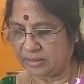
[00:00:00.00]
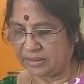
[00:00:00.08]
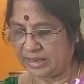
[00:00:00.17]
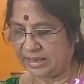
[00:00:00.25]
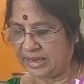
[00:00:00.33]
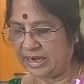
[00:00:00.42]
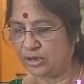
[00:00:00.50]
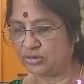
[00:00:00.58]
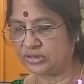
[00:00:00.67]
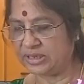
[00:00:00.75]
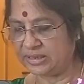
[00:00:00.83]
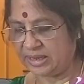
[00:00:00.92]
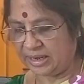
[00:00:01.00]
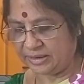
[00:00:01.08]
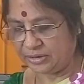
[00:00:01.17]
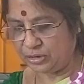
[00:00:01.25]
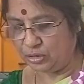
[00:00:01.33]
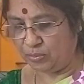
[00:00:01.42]
Take care to see that
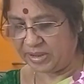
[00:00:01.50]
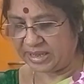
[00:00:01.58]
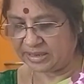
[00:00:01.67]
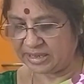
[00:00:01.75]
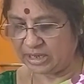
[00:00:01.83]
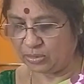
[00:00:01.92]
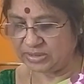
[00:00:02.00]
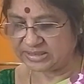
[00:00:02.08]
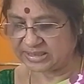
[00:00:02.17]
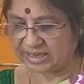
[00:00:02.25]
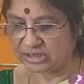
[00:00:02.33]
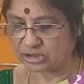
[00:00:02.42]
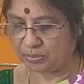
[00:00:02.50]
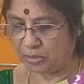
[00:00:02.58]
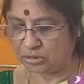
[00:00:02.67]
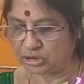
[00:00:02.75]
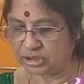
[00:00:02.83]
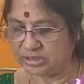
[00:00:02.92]
you make equal sized
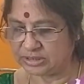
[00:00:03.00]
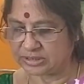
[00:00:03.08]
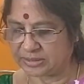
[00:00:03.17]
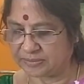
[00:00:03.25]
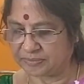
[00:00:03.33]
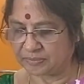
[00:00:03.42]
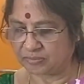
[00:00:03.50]
portions.